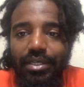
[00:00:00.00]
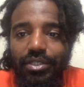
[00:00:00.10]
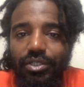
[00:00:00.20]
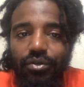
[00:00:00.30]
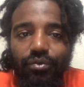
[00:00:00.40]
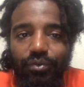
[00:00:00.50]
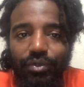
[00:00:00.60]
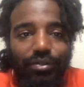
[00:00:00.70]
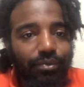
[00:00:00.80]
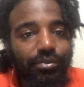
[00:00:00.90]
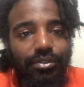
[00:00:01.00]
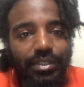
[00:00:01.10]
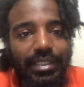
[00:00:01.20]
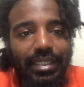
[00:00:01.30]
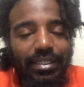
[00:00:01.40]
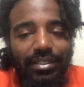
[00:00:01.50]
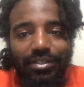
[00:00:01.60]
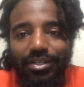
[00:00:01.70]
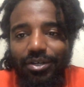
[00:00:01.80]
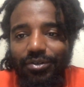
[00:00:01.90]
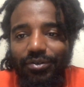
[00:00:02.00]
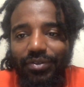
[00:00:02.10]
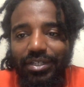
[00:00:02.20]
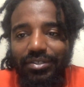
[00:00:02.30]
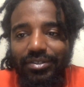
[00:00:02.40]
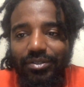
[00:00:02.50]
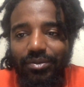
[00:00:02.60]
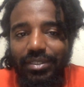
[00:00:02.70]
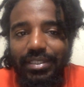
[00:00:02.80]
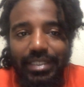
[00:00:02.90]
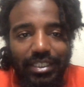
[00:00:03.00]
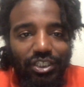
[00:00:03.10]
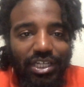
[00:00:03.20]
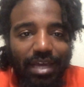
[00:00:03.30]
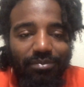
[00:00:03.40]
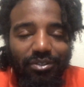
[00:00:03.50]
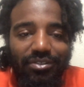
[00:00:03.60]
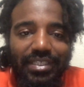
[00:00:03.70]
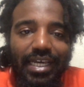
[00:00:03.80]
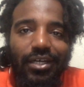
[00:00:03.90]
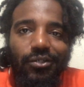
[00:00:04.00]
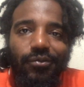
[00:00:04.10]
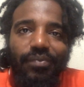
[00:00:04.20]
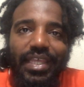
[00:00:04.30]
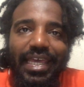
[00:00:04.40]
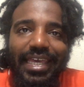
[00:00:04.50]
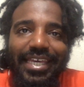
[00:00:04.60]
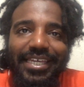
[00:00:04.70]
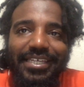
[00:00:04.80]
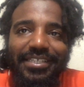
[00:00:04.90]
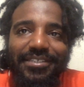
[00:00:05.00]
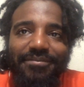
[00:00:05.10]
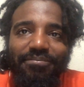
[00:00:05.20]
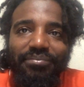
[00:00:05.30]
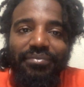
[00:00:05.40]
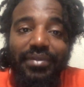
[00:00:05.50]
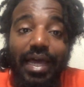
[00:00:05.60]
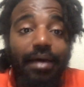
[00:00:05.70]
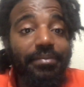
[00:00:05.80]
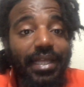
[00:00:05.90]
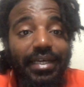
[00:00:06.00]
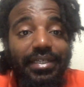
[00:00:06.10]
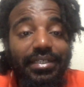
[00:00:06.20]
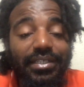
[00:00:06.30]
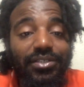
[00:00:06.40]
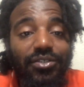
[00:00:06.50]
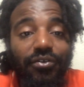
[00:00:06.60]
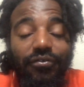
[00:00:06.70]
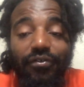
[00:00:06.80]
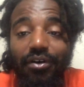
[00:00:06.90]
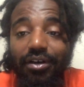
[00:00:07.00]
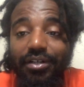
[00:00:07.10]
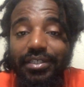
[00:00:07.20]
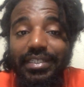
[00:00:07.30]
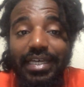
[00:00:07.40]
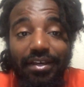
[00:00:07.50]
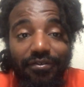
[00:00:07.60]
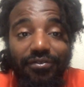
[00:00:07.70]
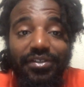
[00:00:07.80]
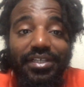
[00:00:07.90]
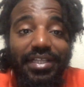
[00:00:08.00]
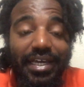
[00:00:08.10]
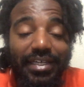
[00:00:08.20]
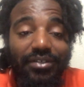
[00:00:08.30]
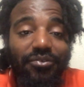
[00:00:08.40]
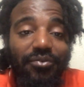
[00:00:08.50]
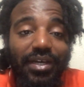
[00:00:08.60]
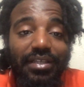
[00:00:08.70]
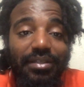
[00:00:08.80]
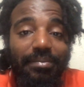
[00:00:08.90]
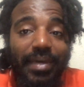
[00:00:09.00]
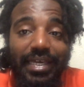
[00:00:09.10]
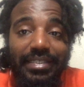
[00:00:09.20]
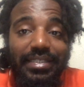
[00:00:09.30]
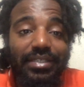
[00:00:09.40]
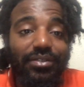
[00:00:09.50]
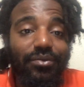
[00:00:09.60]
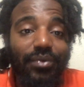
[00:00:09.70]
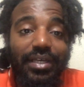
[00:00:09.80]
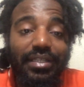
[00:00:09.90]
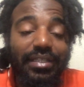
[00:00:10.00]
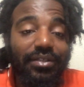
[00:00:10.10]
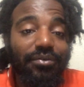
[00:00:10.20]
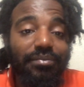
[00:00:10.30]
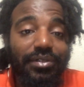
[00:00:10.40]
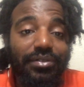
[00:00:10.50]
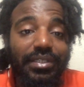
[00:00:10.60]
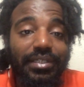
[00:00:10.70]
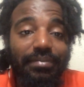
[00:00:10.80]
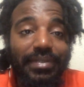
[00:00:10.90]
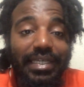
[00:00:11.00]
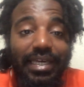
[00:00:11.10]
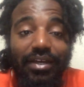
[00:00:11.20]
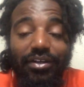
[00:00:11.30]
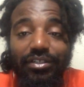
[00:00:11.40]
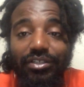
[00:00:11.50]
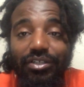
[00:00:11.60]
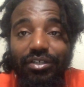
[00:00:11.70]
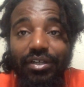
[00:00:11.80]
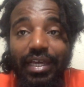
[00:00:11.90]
So we'll see, you know. There's only 6 chapters out and I'm liking it so far. Definitely liking the way the pacing, the way that they're building up the character.